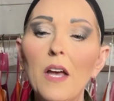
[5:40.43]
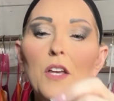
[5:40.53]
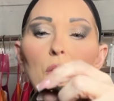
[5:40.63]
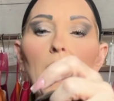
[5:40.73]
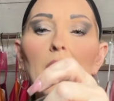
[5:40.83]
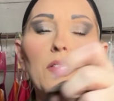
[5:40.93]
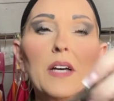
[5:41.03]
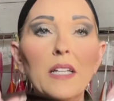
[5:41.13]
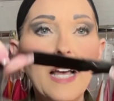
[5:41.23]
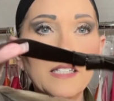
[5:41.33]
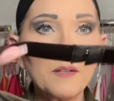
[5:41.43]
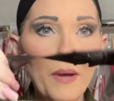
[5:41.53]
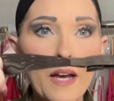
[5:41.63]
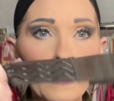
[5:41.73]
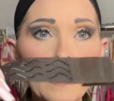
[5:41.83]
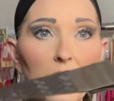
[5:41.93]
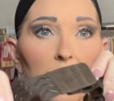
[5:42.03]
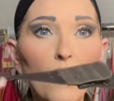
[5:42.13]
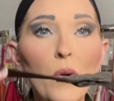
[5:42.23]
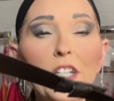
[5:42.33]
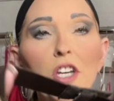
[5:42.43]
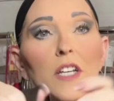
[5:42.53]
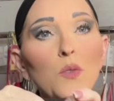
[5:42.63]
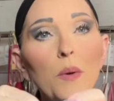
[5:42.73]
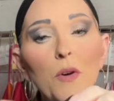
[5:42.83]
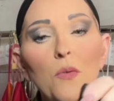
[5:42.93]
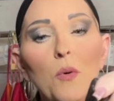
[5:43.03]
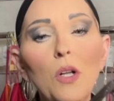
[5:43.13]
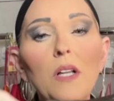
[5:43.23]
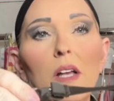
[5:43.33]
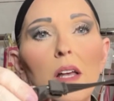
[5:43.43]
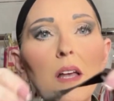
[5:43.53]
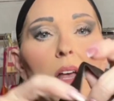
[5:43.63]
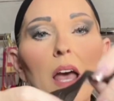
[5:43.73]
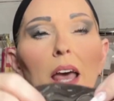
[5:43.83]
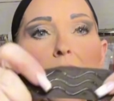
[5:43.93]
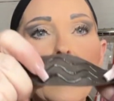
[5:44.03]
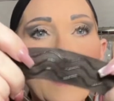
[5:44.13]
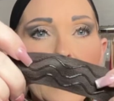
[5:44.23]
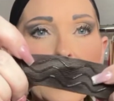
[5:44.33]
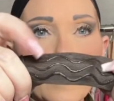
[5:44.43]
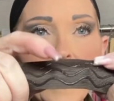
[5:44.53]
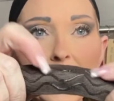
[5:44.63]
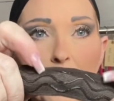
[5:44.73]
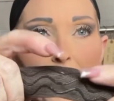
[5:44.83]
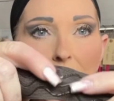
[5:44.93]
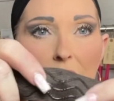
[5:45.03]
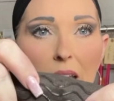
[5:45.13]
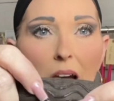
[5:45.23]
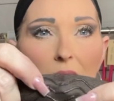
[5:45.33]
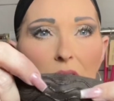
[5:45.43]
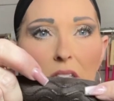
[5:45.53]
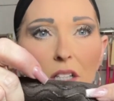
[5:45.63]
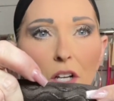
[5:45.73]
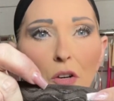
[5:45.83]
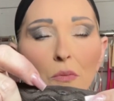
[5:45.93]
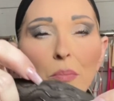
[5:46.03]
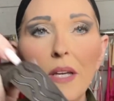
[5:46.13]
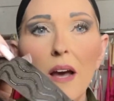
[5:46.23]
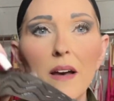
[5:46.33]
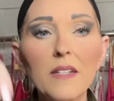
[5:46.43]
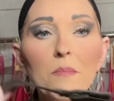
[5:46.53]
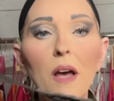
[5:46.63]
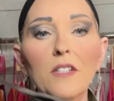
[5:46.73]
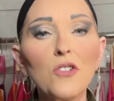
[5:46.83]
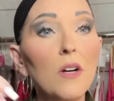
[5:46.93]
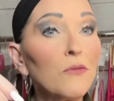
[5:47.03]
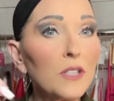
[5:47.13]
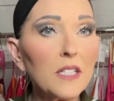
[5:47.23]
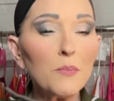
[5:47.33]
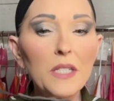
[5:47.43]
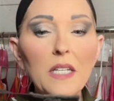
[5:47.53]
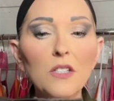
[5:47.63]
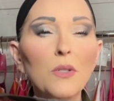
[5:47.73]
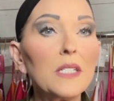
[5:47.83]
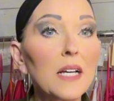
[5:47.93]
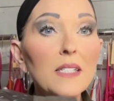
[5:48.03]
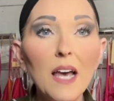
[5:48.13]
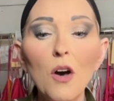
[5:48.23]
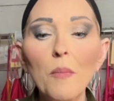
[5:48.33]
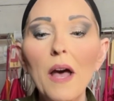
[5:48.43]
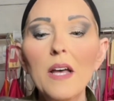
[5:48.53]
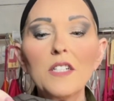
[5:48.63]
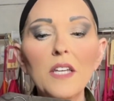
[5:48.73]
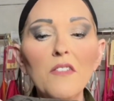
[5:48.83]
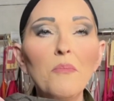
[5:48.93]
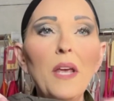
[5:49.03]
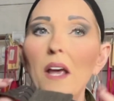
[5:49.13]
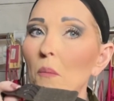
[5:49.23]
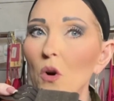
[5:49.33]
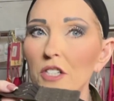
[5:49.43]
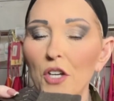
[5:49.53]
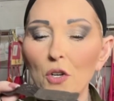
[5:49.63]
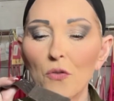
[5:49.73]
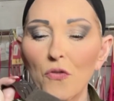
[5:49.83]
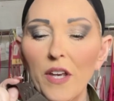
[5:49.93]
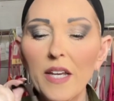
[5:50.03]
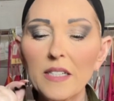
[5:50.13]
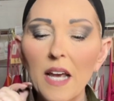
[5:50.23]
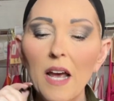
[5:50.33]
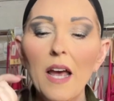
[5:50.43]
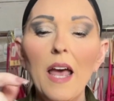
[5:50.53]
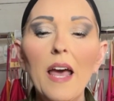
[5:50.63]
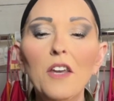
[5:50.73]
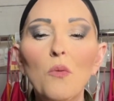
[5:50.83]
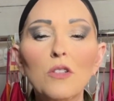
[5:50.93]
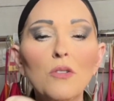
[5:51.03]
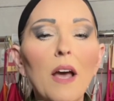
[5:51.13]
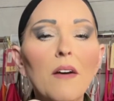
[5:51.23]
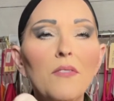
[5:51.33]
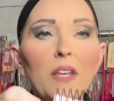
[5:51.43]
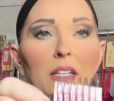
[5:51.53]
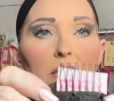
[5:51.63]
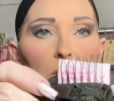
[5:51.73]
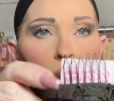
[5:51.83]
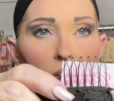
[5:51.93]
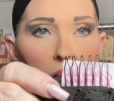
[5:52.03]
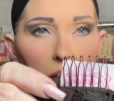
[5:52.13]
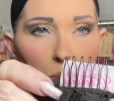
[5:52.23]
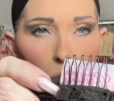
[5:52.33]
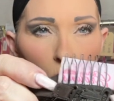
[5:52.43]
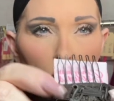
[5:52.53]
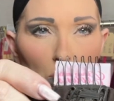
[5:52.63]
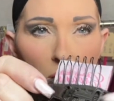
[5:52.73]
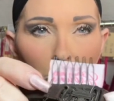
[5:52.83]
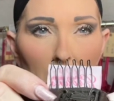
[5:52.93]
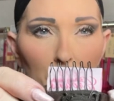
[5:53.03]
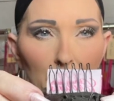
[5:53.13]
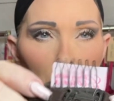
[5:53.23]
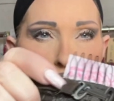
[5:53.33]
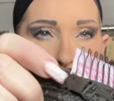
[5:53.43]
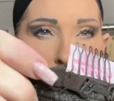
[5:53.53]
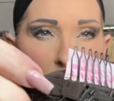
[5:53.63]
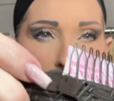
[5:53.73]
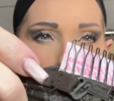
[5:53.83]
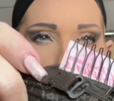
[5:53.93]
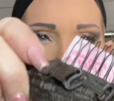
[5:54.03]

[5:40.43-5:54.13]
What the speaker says: You have an elastic band, which is removable. And I like these elastic bands that have the silicone because my circumference is petite, so it does help to give me a more secure fit. And you also have these bra strap type adjusters here.